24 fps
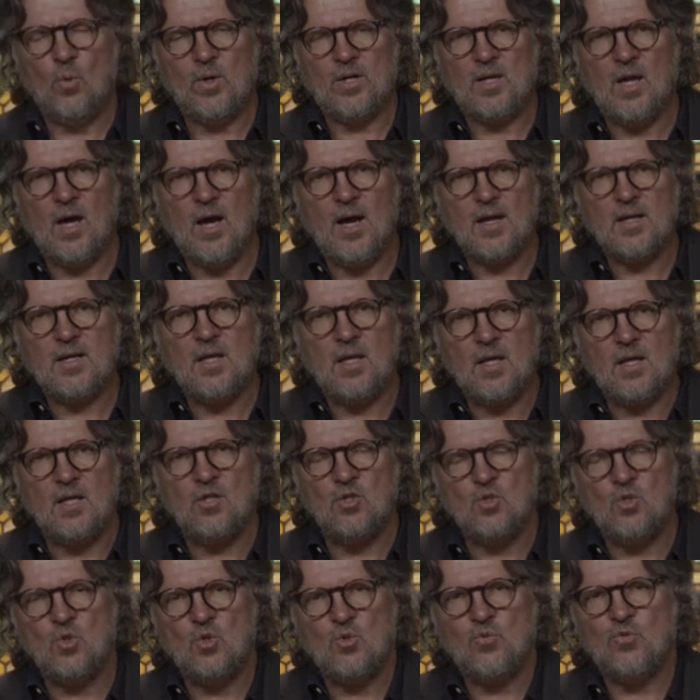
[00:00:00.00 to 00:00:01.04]
what God
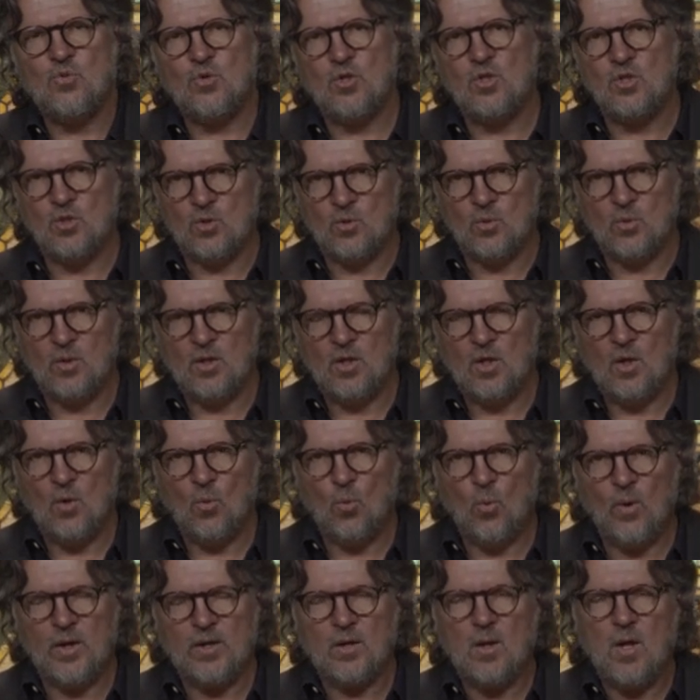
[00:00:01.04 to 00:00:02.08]
can do for you,
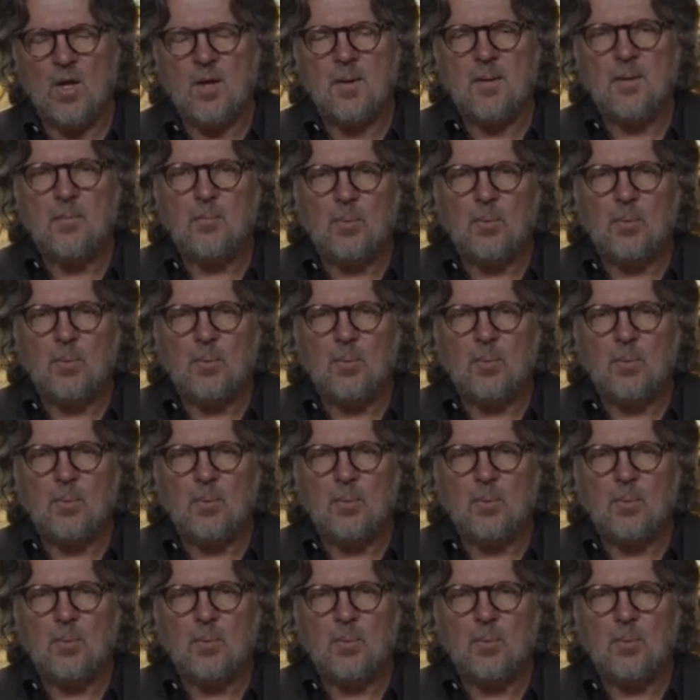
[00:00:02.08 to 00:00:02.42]
what,